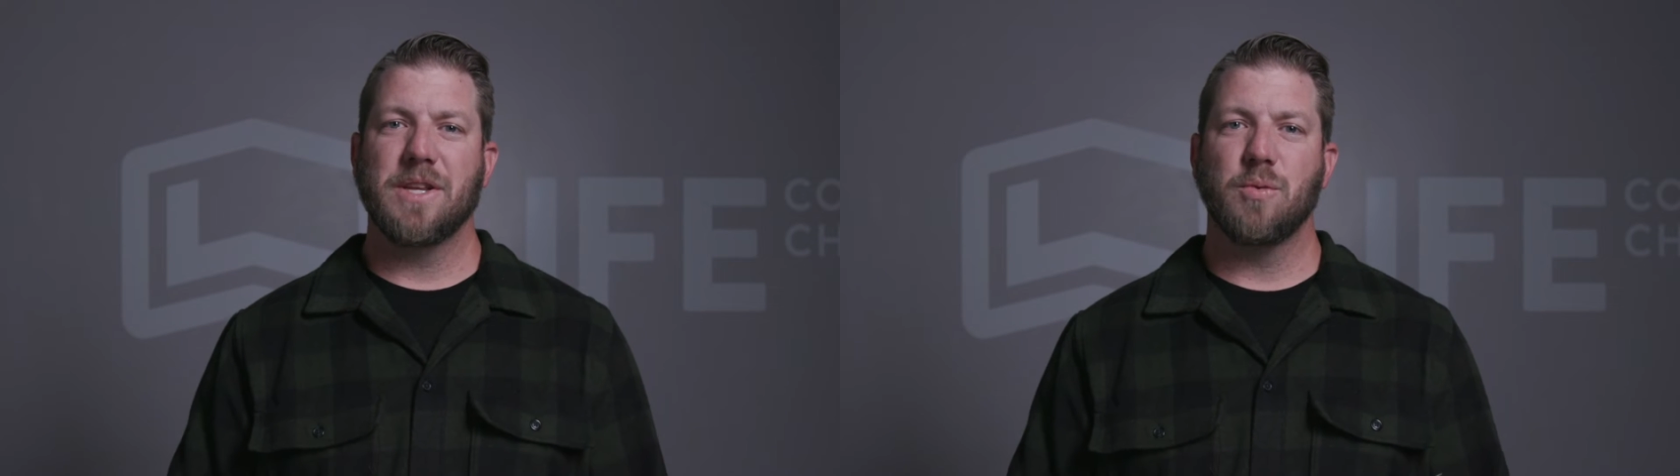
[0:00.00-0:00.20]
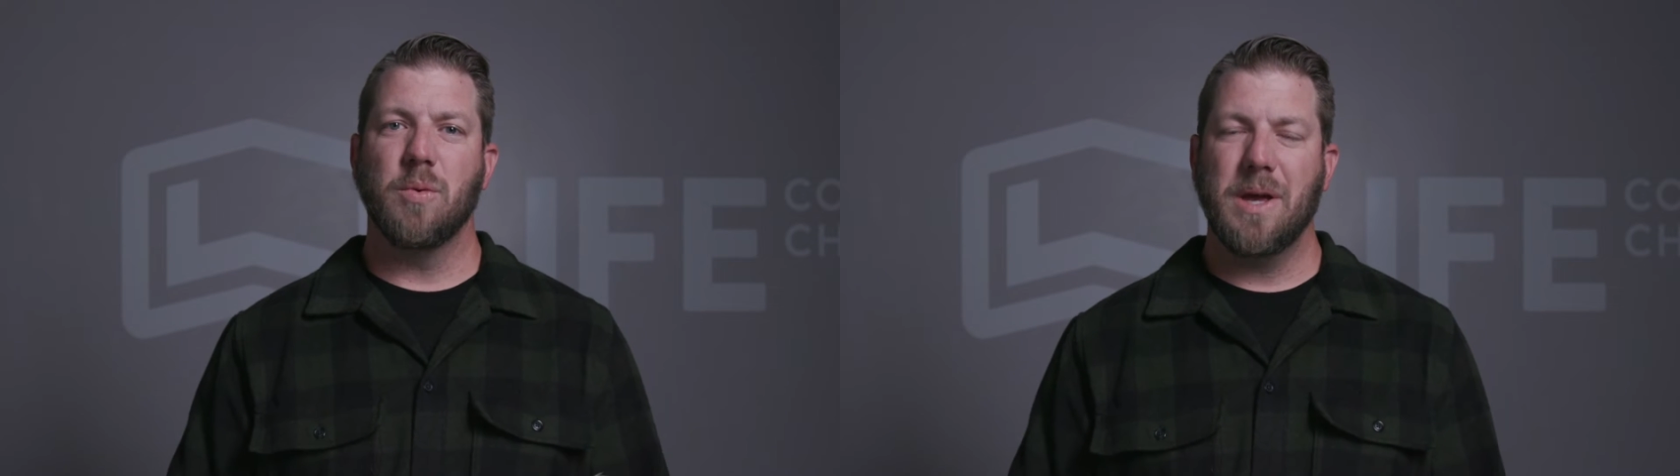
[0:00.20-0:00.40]

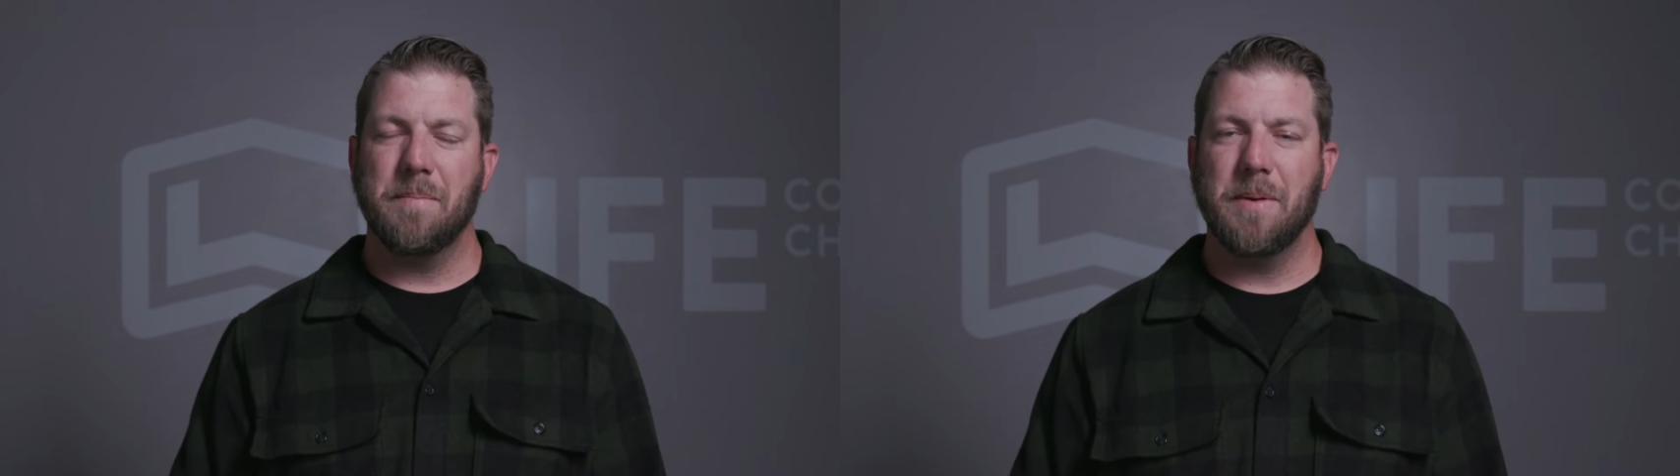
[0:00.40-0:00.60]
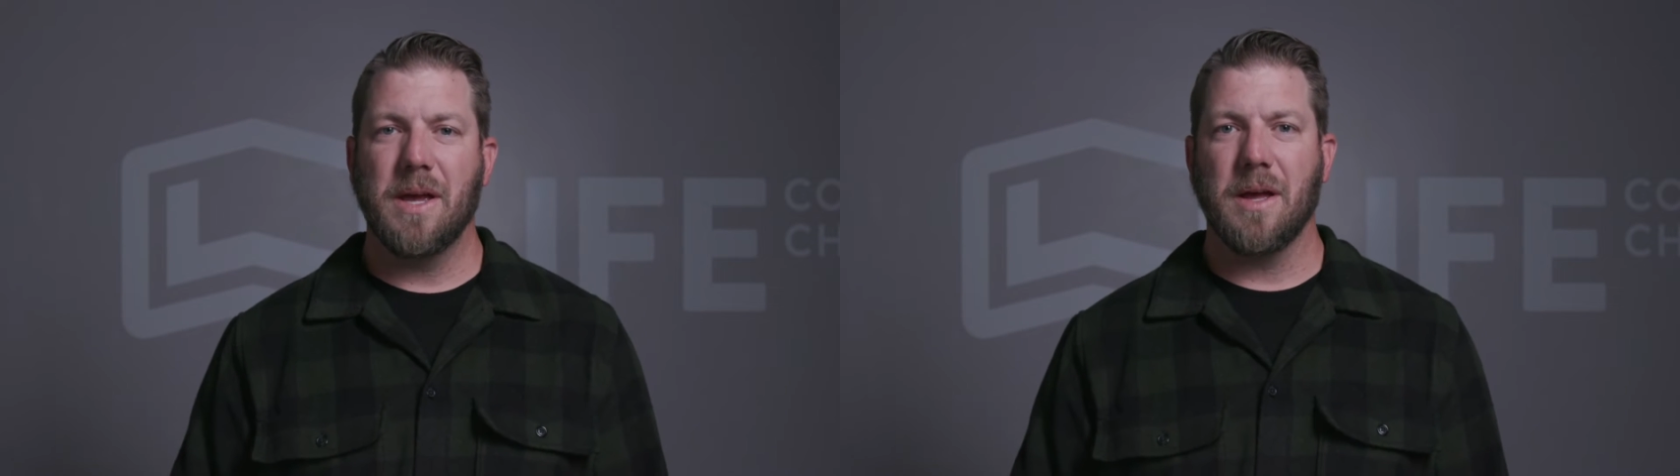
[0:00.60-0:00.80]
he's
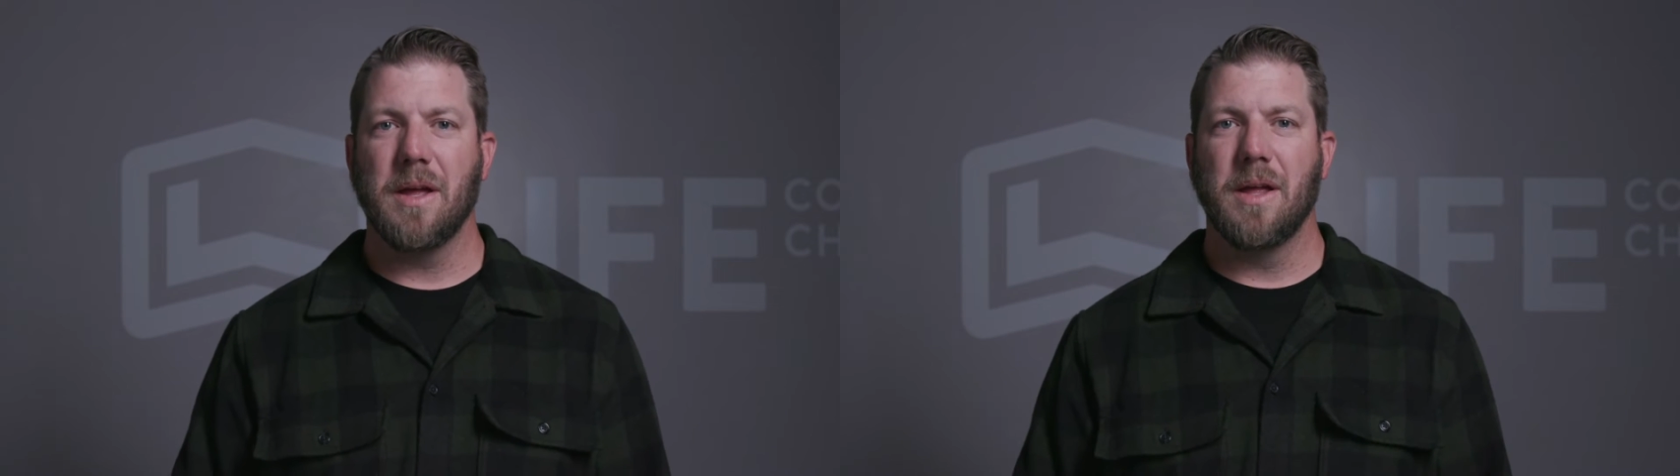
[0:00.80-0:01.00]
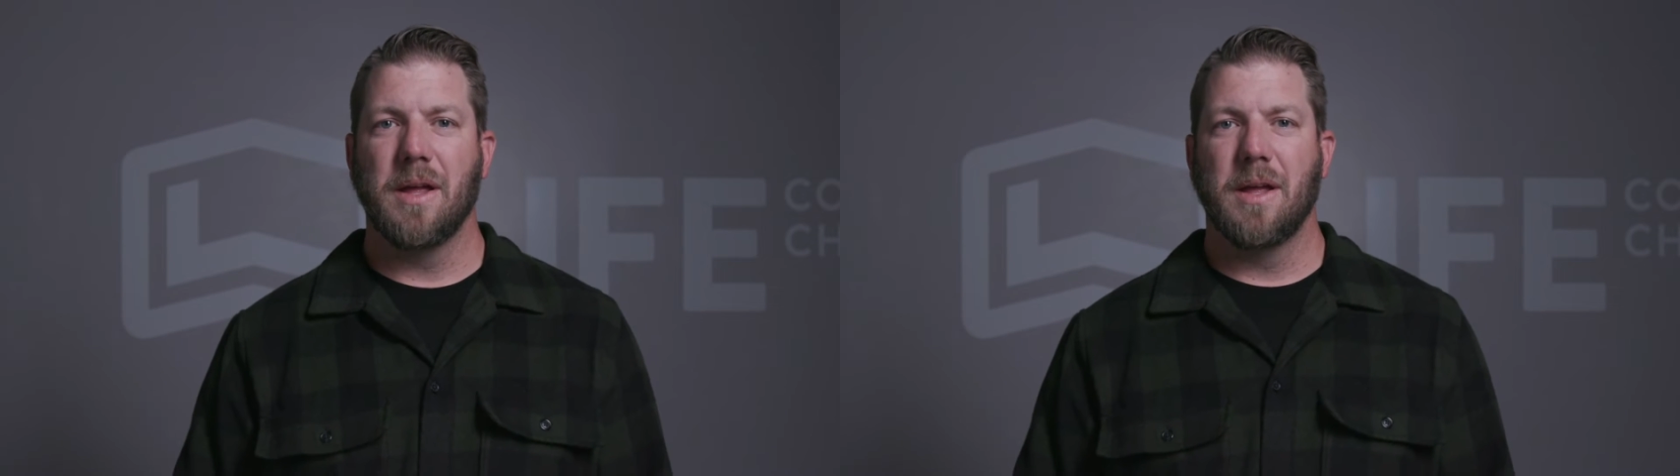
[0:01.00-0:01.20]
weeping,